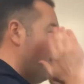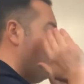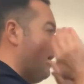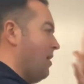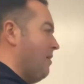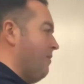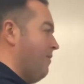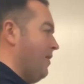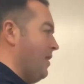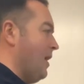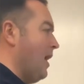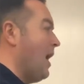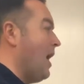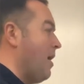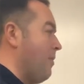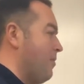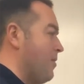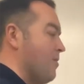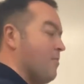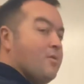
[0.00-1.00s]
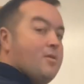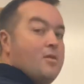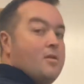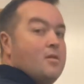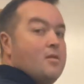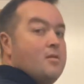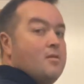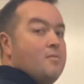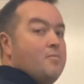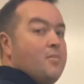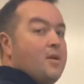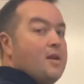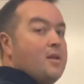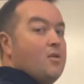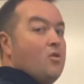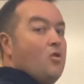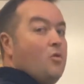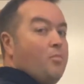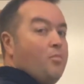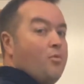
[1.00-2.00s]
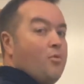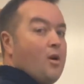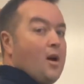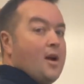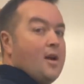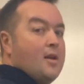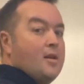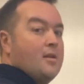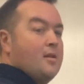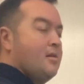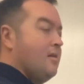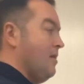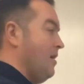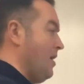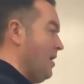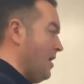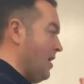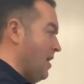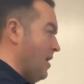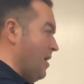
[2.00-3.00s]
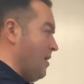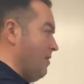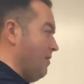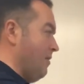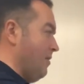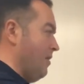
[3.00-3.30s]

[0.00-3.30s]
I feel happy with being upright here.